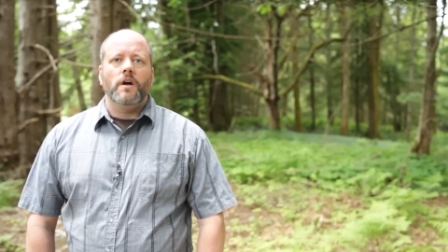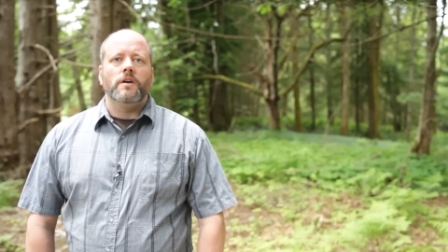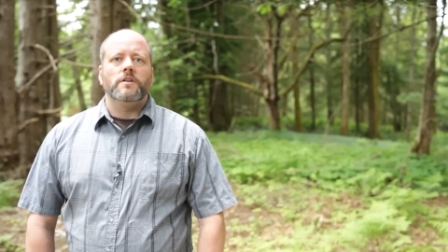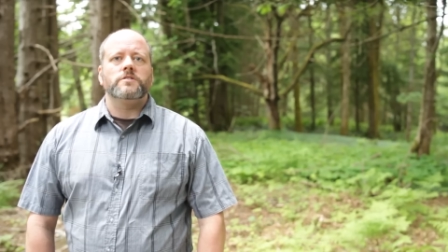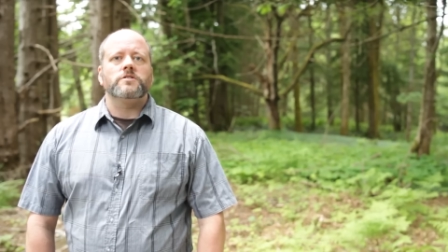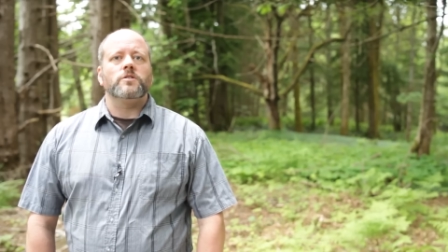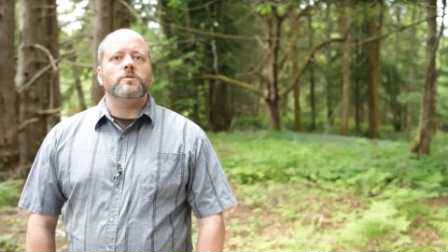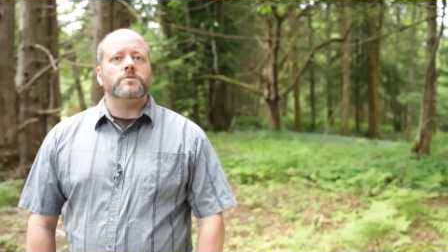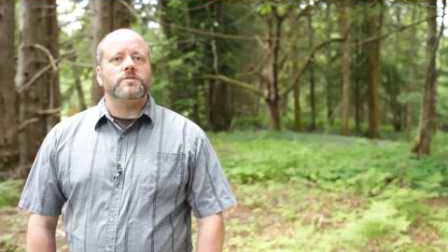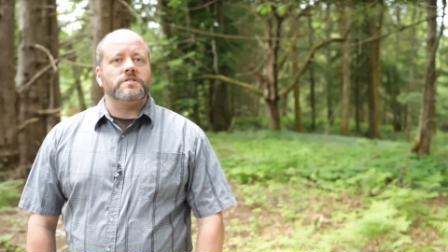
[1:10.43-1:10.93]

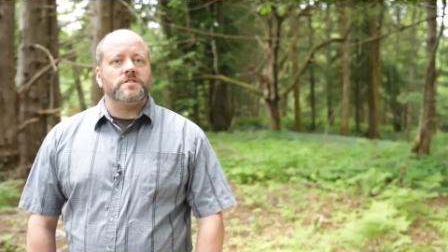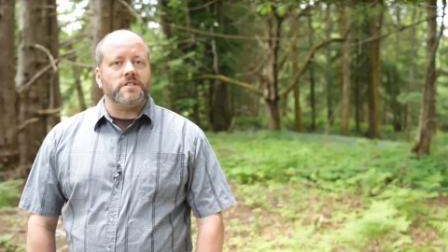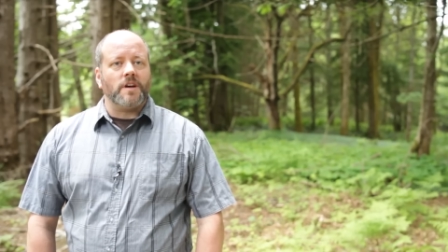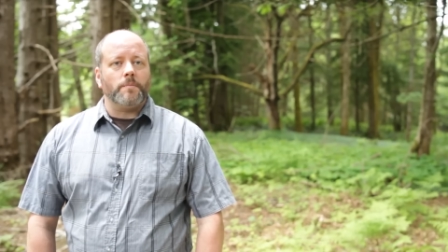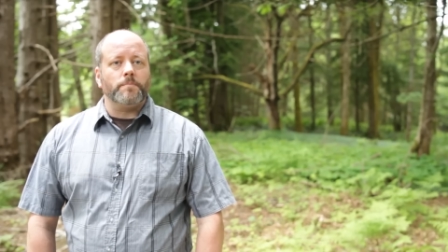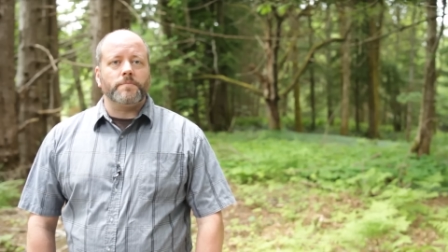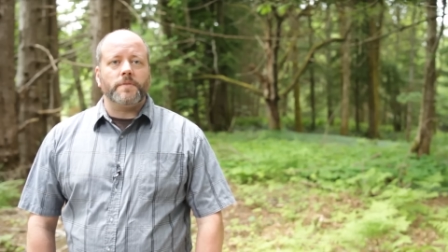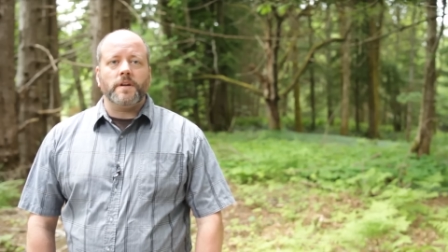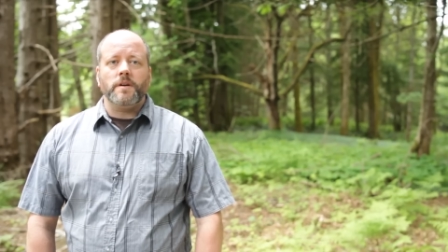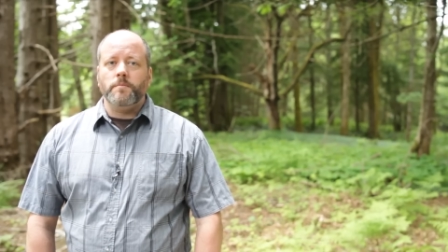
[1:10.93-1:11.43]
so
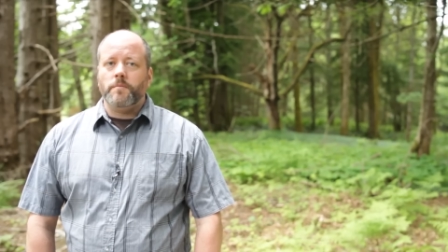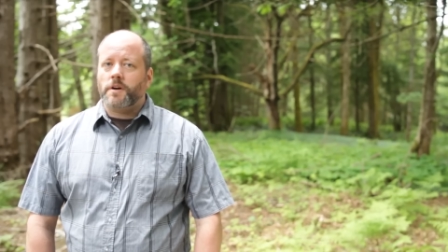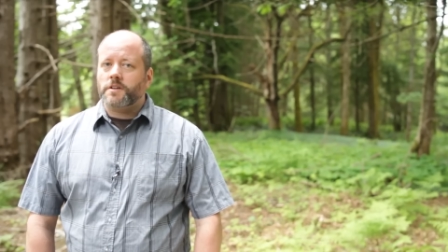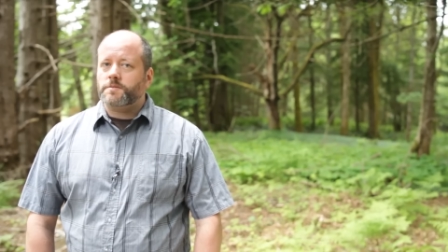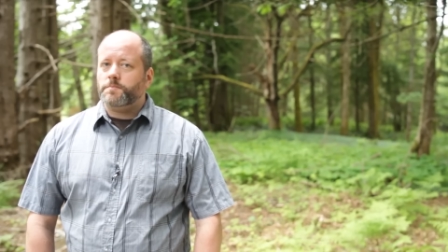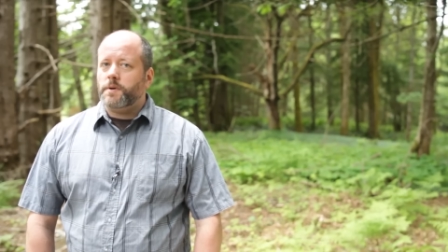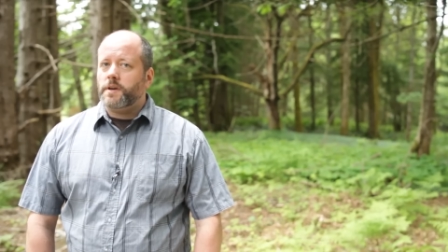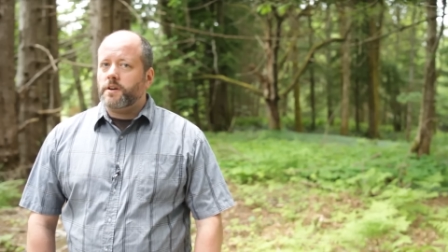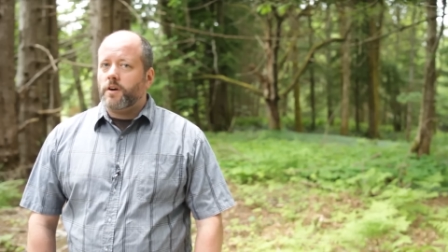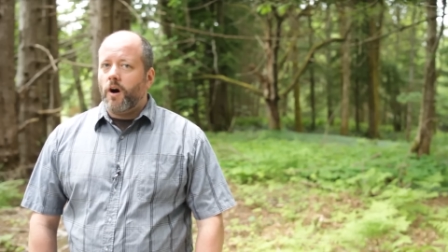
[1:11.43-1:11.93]
something
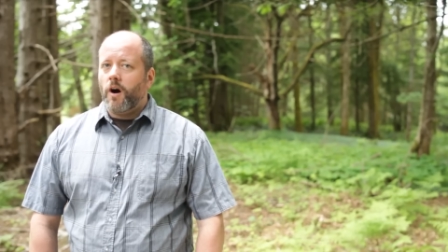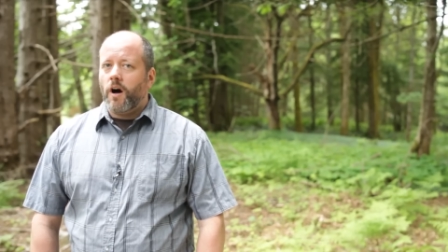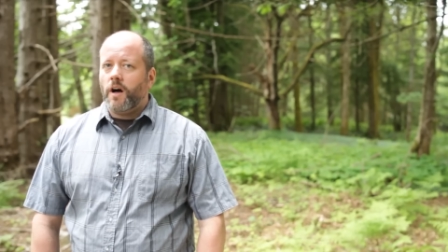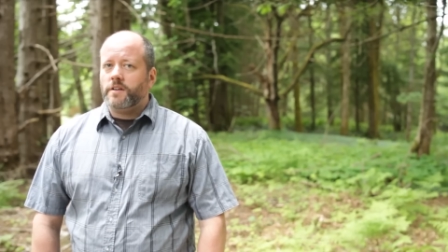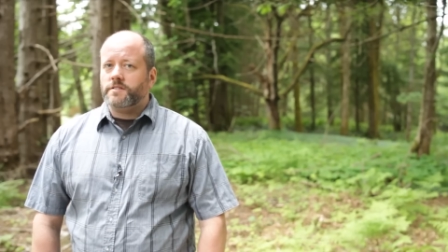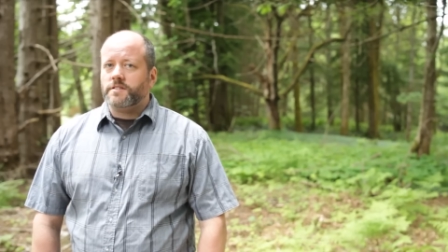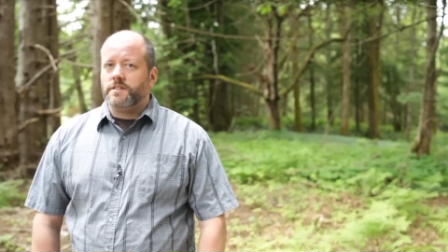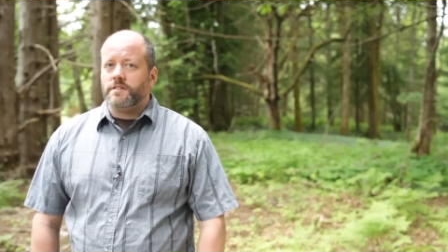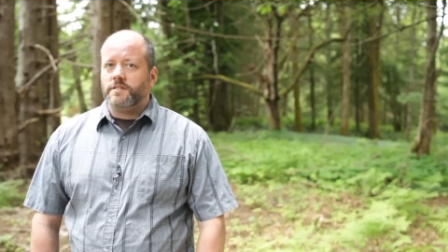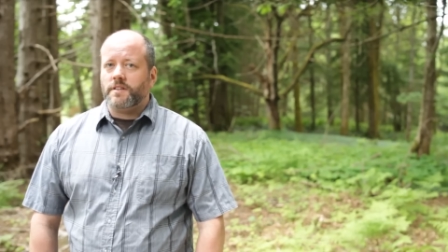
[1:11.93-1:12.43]
must be
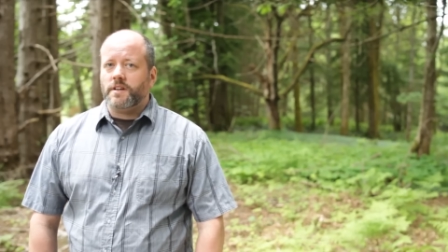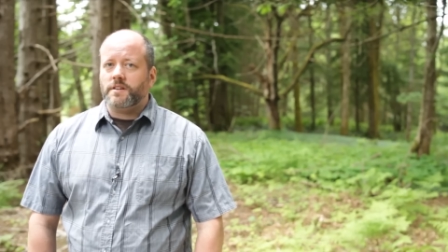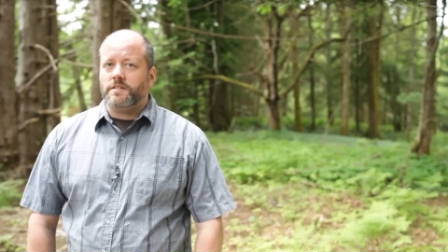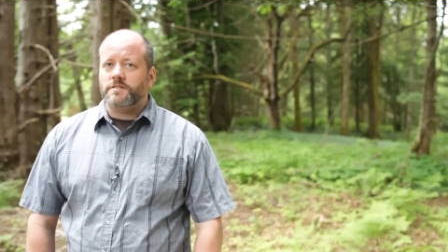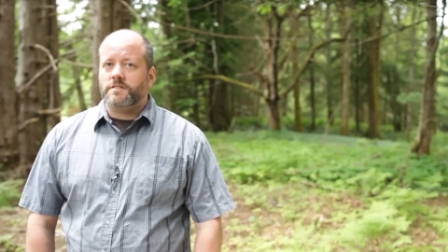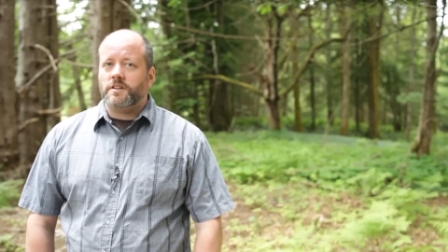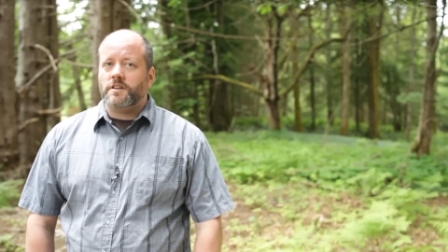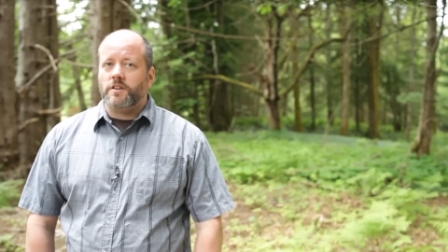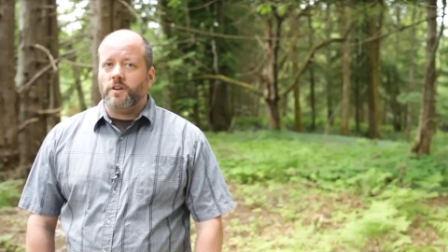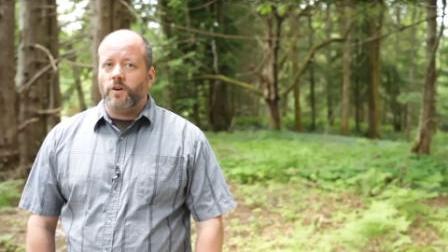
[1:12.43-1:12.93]
causing things
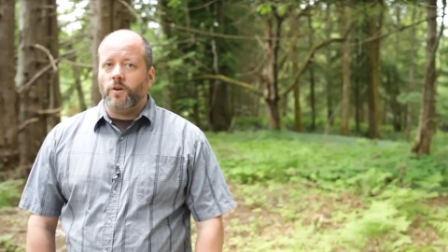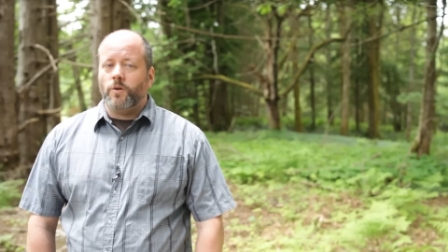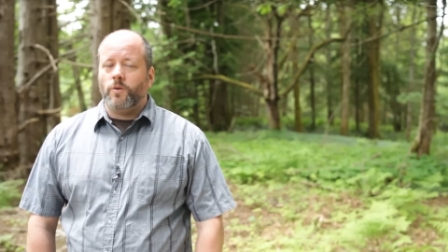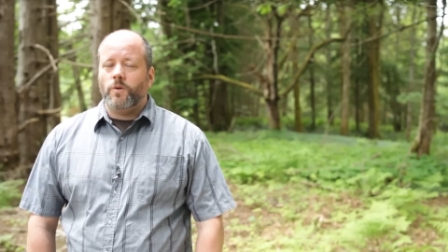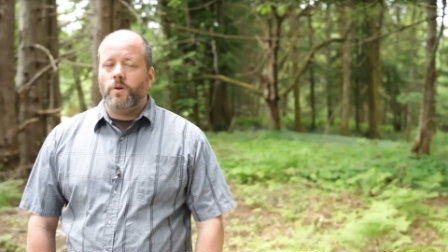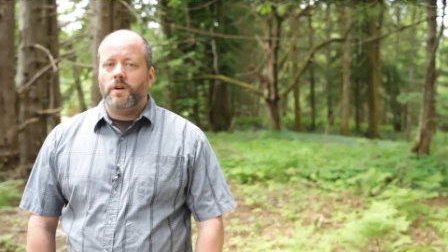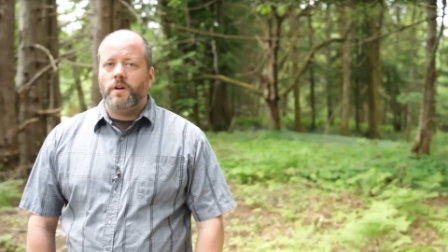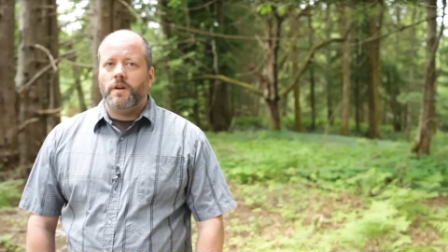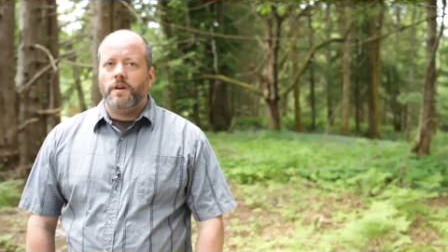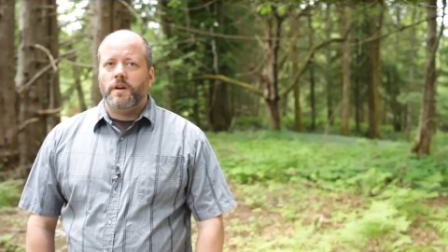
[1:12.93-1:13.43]
to go
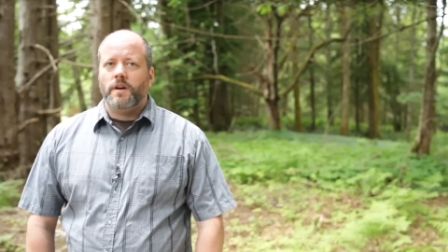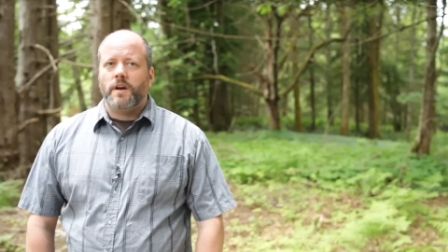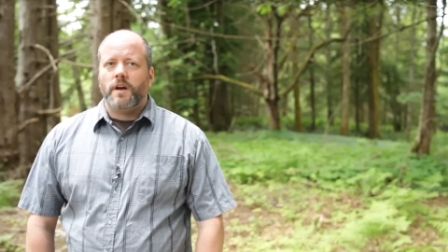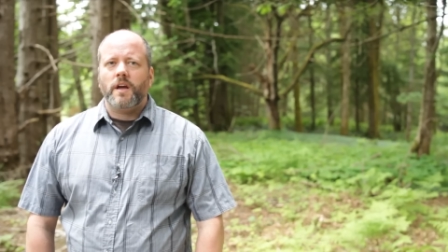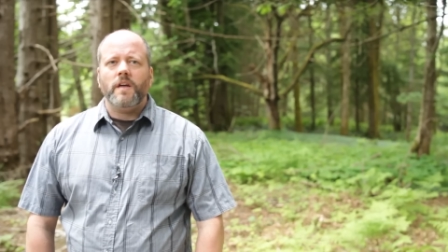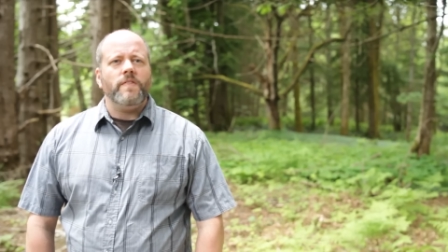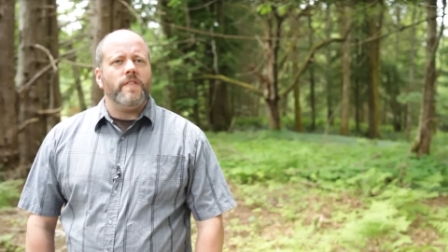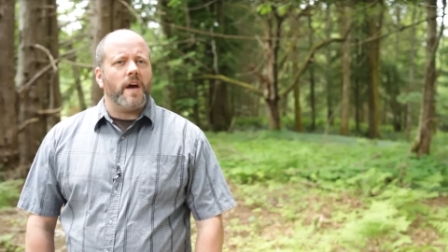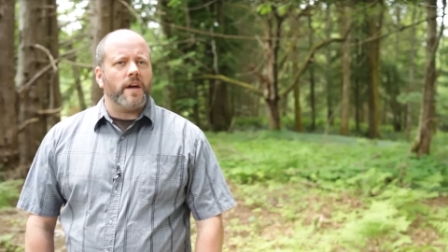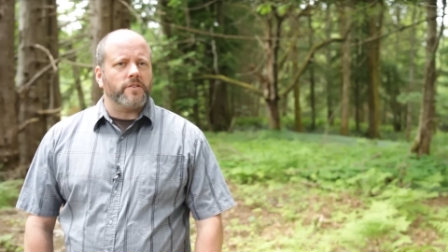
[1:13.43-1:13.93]

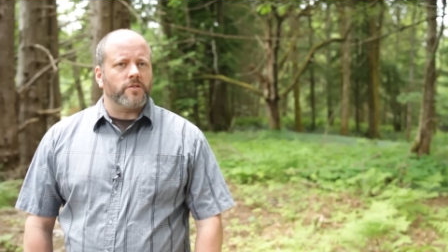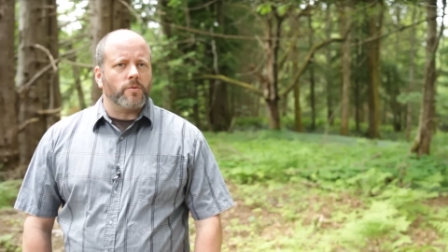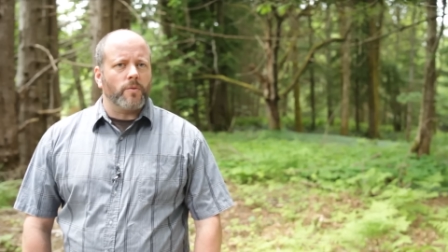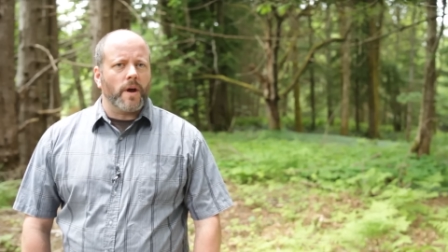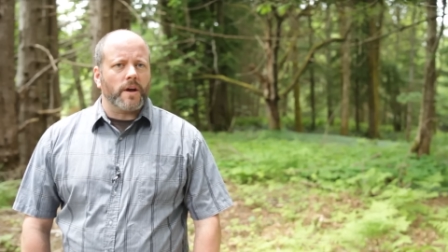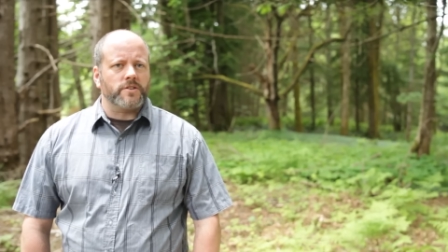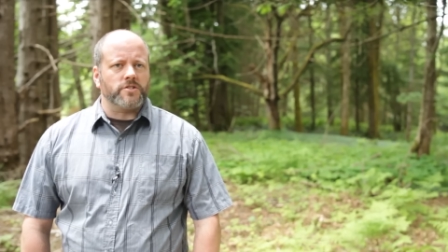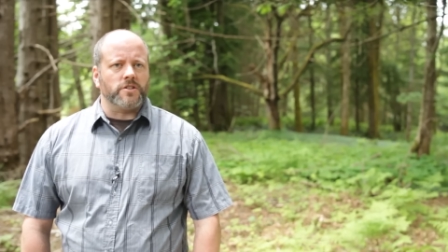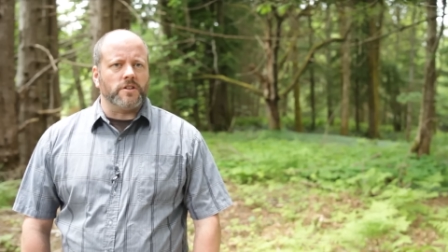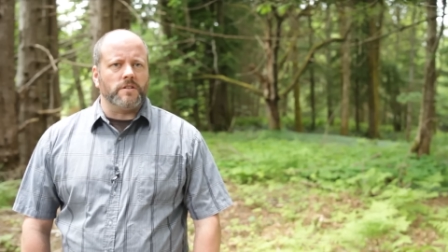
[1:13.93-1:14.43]
in that
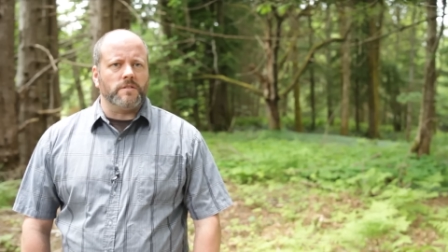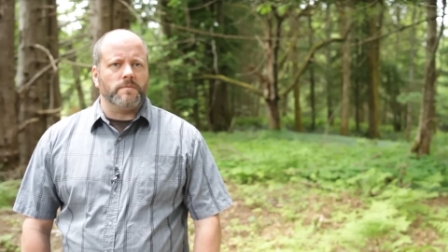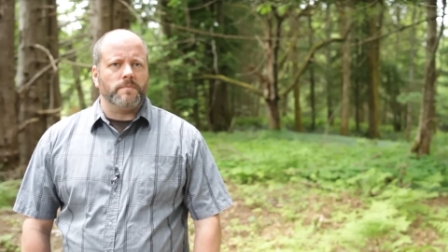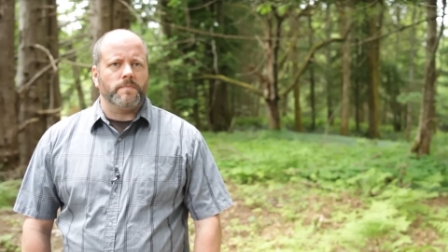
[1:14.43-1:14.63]
direction.